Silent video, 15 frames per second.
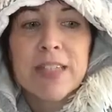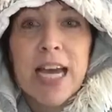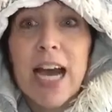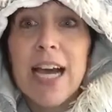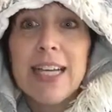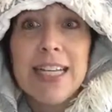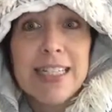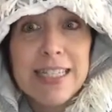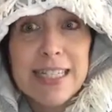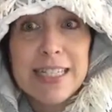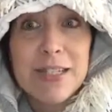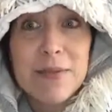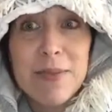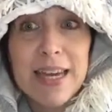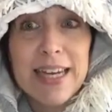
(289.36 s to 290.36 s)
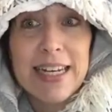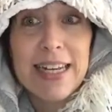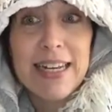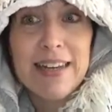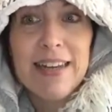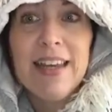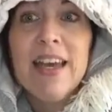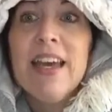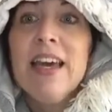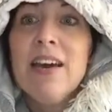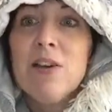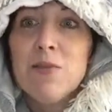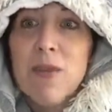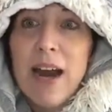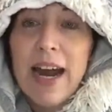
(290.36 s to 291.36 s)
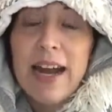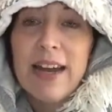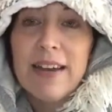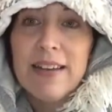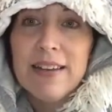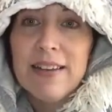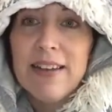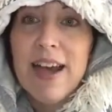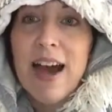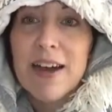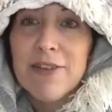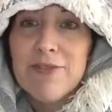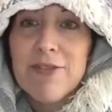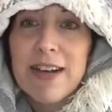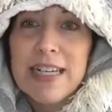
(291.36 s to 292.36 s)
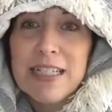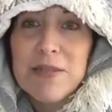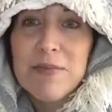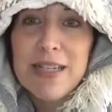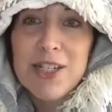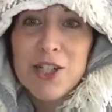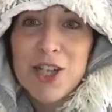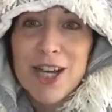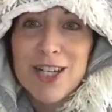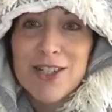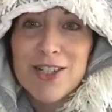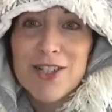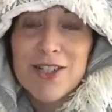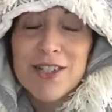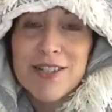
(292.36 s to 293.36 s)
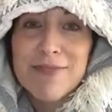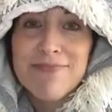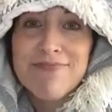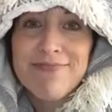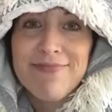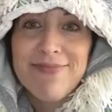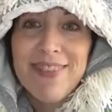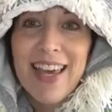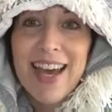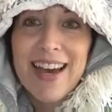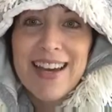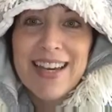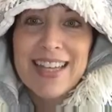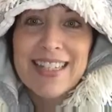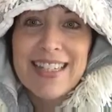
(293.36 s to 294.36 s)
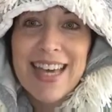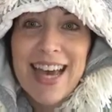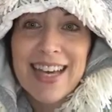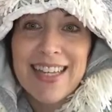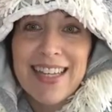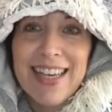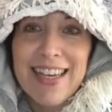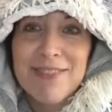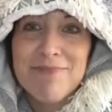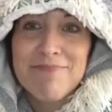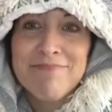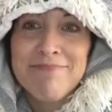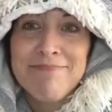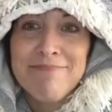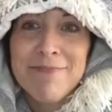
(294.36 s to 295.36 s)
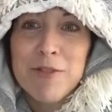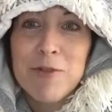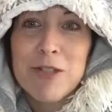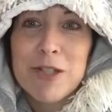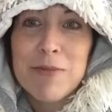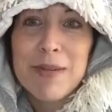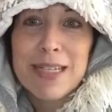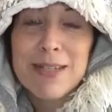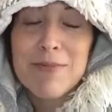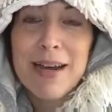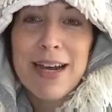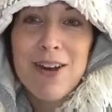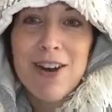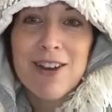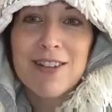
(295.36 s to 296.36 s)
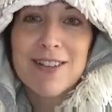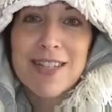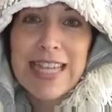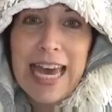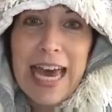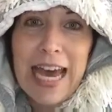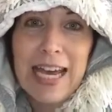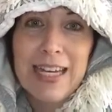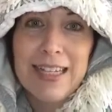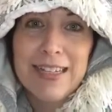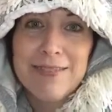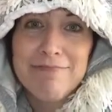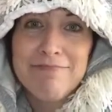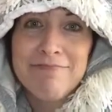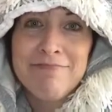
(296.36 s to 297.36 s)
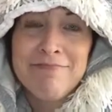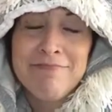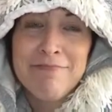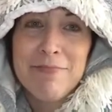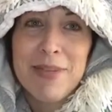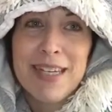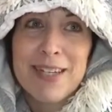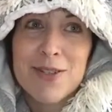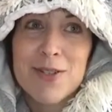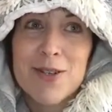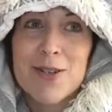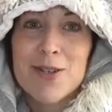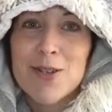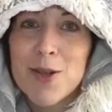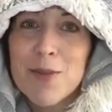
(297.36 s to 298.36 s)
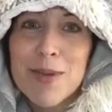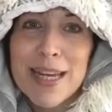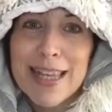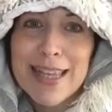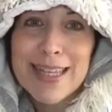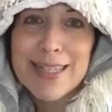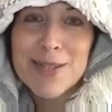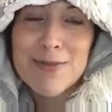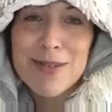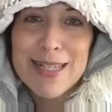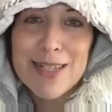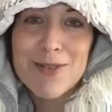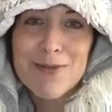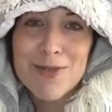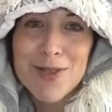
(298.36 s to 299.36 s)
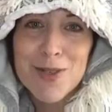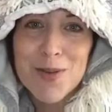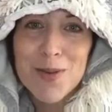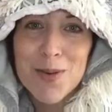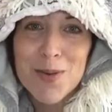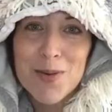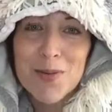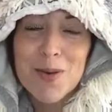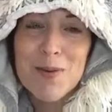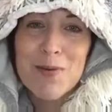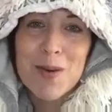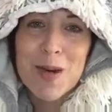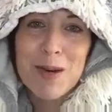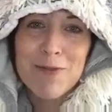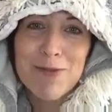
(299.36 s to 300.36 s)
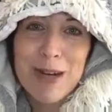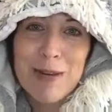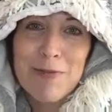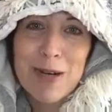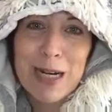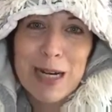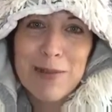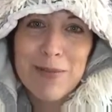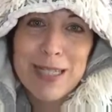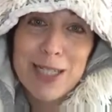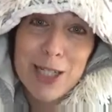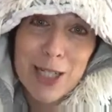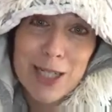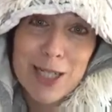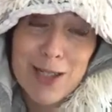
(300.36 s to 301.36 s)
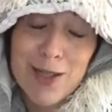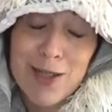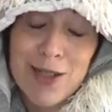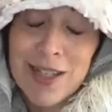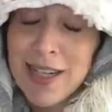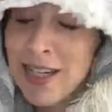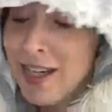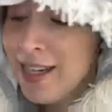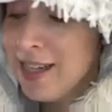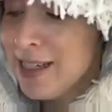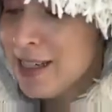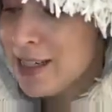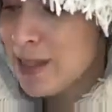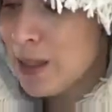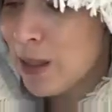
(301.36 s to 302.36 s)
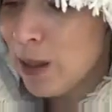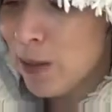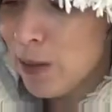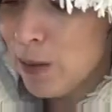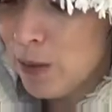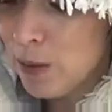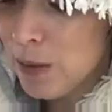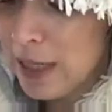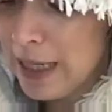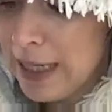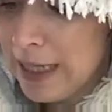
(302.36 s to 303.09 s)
unanticipated. Right, not afraid to be judged. Yeah, exactly. Which makes my heart sad because there are so many things we don't do when we're afraid we're going to be judged. So